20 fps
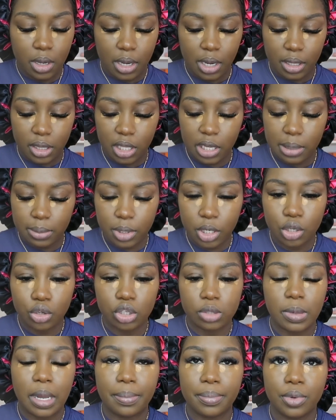I think I'm going to
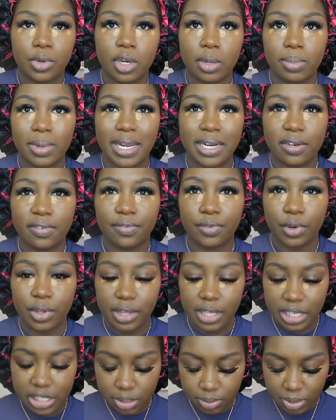use my beauty blender for
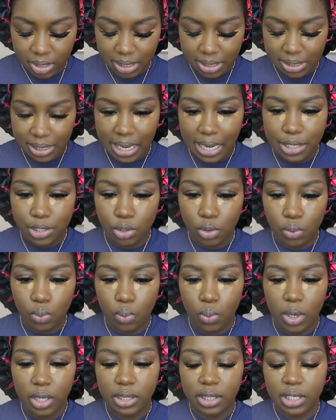this because I
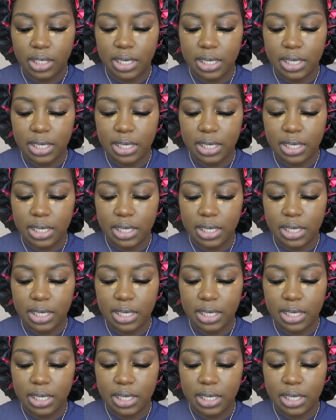don't want the